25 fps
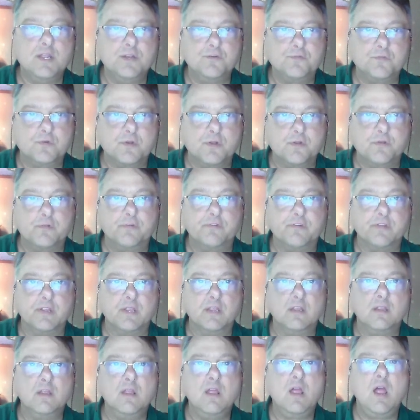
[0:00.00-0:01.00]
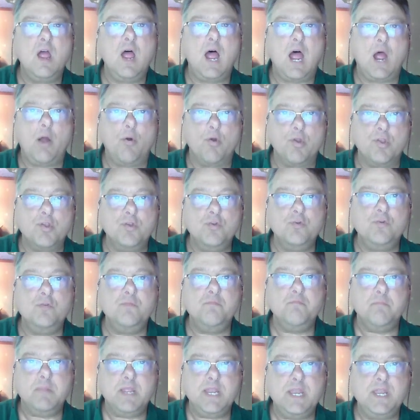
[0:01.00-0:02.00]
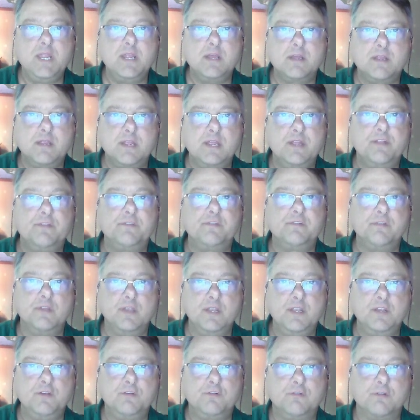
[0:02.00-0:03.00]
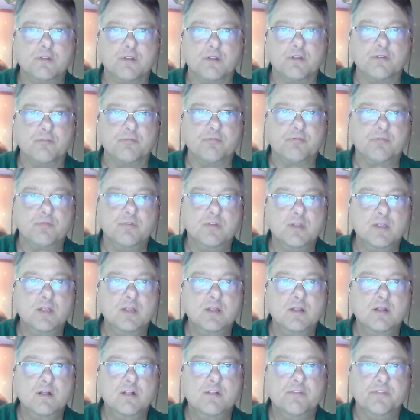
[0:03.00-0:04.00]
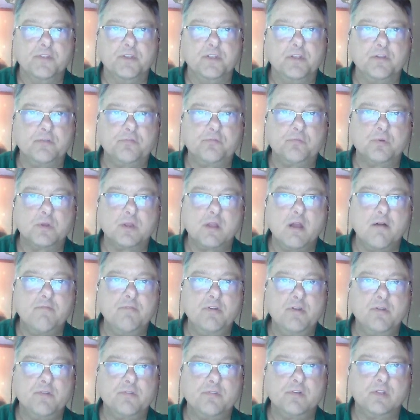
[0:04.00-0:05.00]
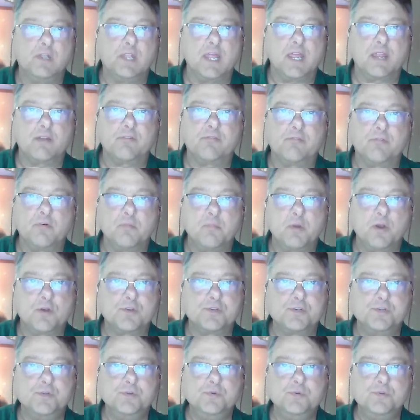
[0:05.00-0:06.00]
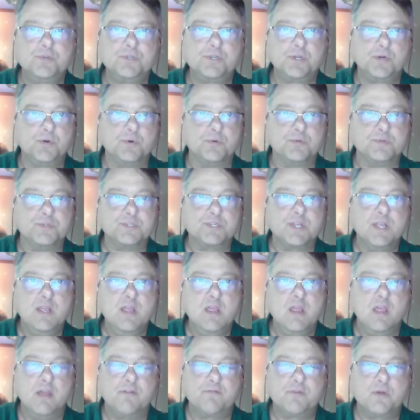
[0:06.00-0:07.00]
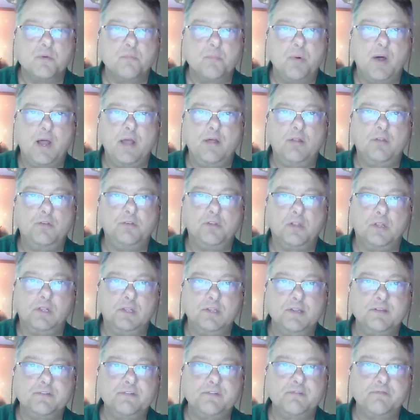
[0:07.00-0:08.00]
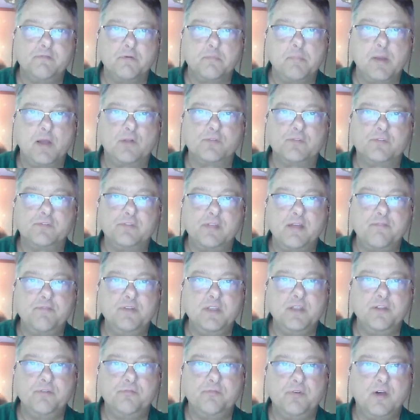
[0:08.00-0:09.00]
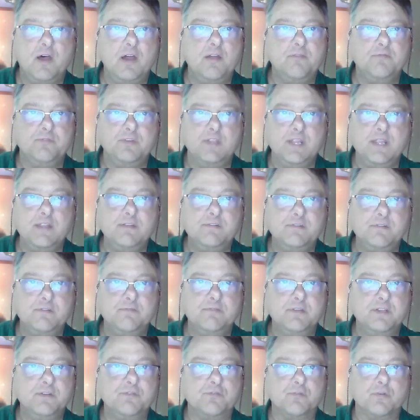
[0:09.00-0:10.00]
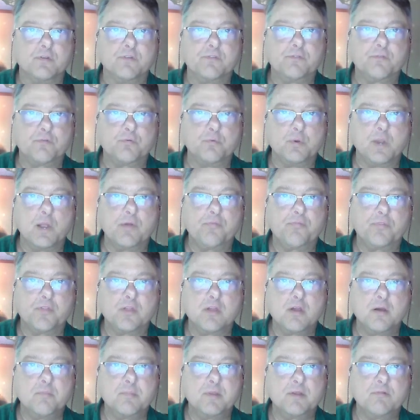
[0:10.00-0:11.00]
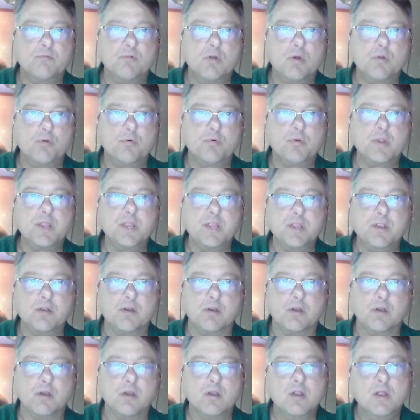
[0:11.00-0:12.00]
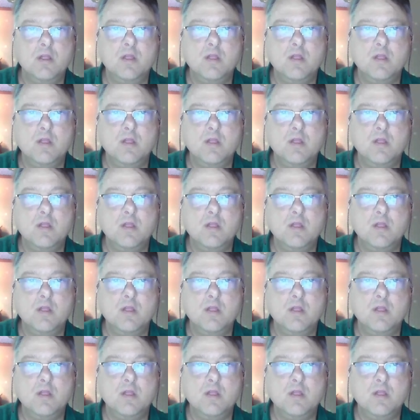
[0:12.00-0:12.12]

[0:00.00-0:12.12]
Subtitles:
Introducing our new Media Kits initiative. The district governors-elect from our two zones have compiled a list of about 75 dates of interest throughout the coming Rotary year,